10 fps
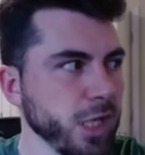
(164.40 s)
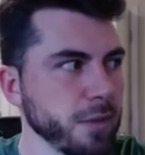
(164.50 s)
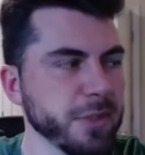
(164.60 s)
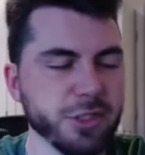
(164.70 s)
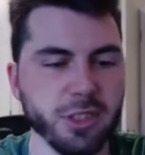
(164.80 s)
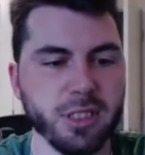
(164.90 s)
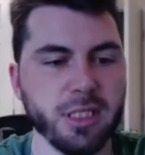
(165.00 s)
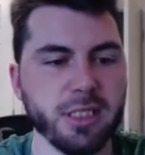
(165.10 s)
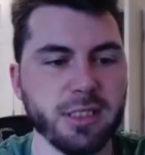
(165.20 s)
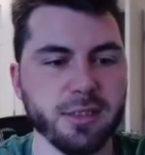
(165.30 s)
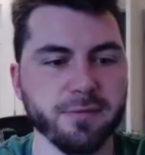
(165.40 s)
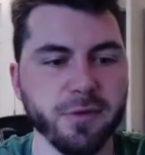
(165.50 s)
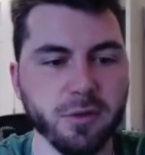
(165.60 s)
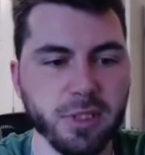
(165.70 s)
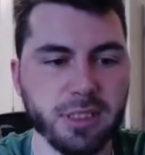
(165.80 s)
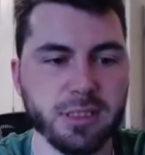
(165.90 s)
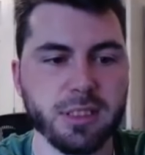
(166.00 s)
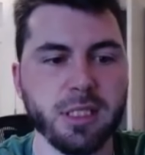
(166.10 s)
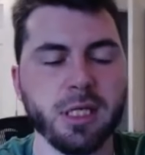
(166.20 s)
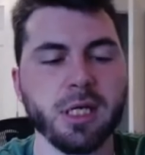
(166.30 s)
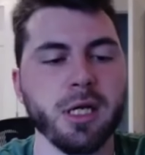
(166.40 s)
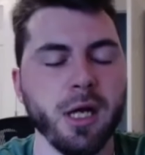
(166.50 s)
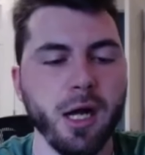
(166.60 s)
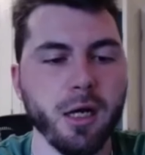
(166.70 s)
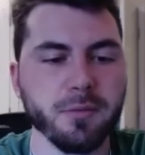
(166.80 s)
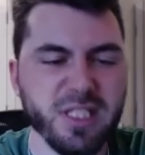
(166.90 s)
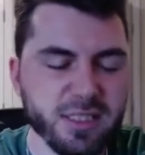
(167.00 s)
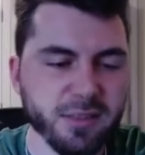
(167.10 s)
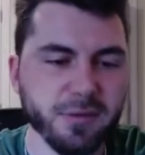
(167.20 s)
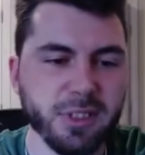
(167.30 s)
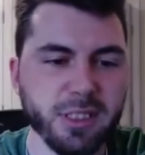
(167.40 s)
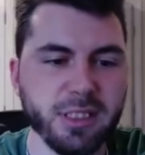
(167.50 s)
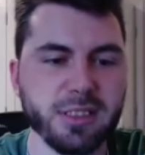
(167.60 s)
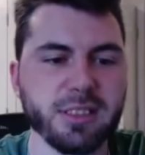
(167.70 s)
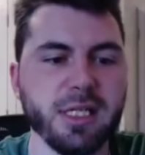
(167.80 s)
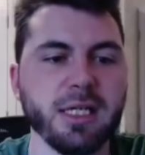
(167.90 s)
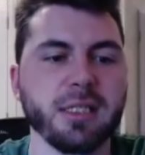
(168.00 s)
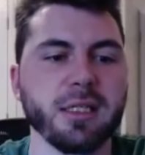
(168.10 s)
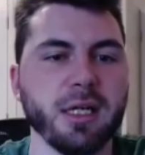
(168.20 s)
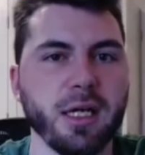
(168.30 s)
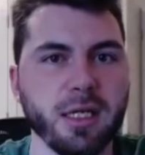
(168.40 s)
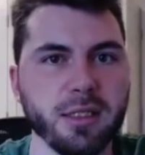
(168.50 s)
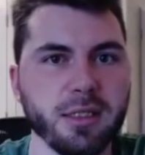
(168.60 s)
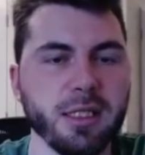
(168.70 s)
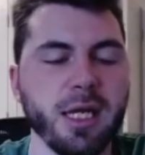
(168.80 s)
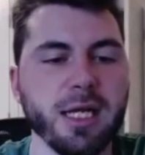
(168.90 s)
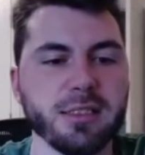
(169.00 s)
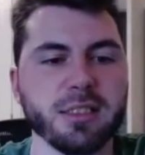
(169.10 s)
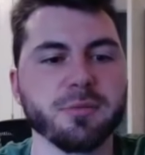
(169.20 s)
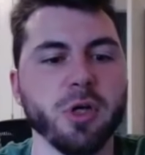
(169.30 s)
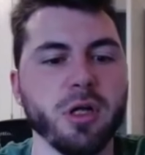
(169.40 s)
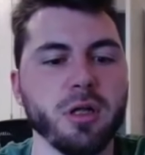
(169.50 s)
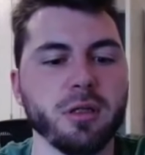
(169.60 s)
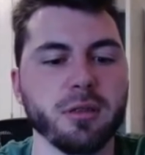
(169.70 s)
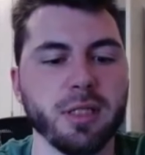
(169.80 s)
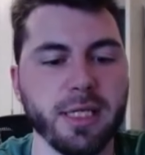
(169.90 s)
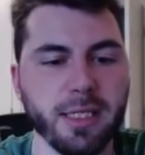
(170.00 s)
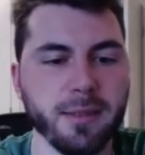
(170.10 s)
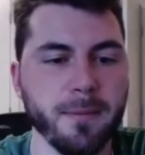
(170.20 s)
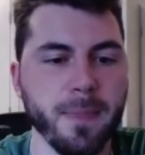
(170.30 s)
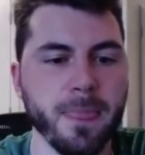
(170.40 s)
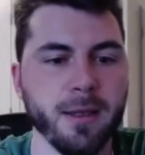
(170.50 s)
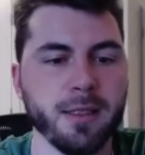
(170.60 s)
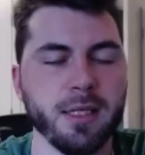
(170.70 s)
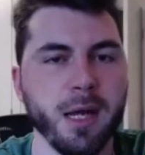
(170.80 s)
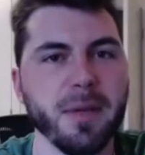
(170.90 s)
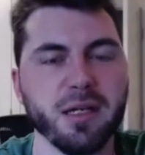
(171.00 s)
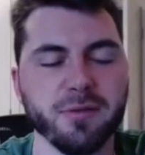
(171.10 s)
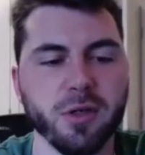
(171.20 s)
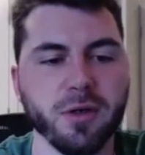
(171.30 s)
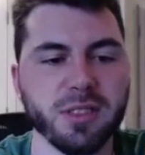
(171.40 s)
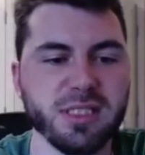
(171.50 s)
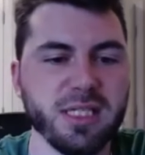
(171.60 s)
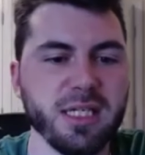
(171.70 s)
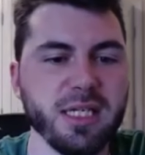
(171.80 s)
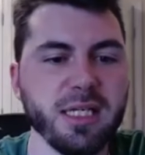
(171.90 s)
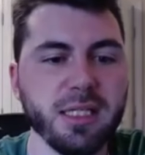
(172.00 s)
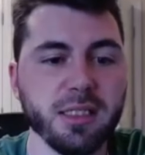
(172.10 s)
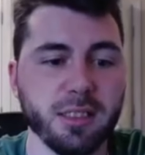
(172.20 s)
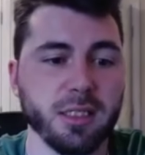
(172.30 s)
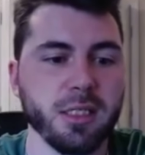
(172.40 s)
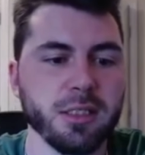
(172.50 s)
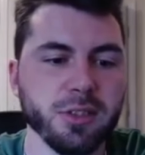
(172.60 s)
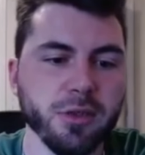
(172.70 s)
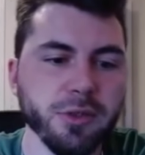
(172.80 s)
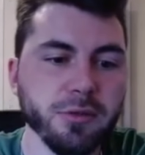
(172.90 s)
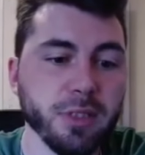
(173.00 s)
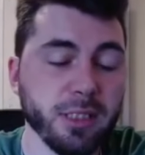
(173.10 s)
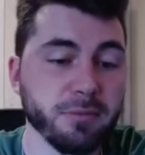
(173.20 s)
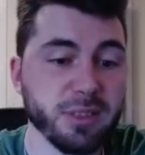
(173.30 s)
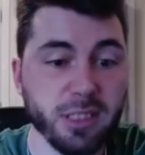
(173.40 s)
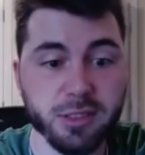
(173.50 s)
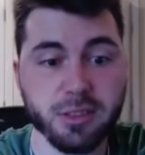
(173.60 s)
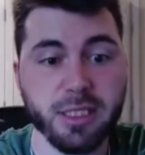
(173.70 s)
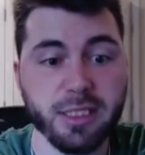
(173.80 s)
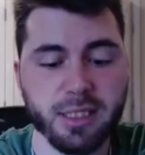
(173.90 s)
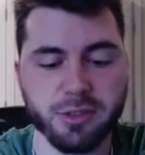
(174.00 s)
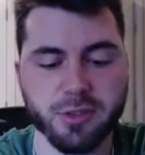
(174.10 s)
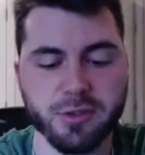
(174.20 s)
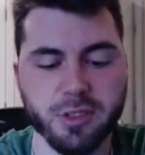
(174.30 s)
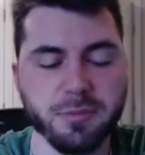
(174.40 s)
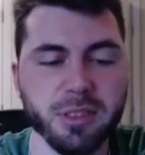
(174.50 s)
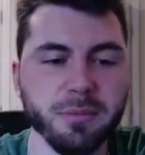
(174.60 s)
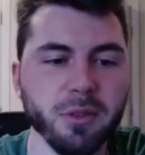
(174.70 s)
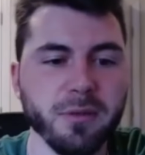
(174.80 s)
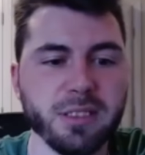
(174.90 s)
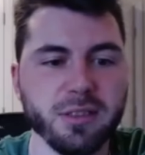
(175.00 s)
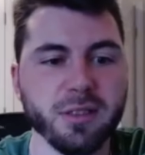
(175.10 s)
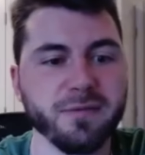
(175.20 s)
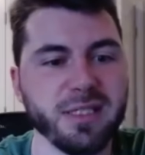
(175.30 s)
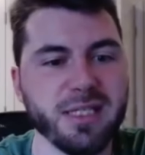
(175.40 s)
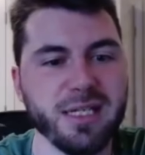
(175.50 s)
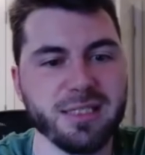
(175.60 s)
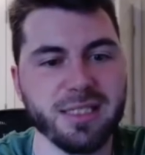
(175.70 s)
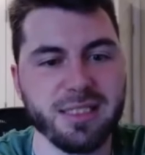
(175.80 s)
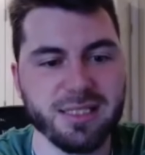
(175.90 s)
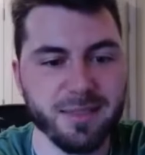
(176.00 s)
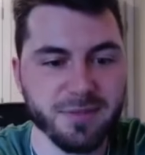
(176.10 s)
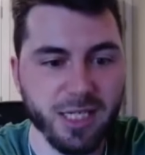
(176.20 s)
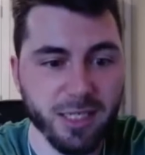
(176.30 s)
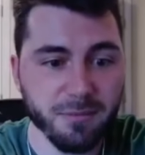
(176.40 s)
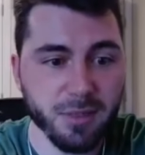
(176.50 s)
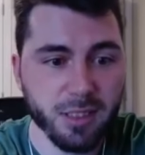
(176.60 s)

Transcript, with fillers: Make sure that it is in focus. Um, this is a really good set. Uh, it has a small, like, amount of cards in it, so you can potentially get that Charizard, but the pull rates aren't fantastic at the same time,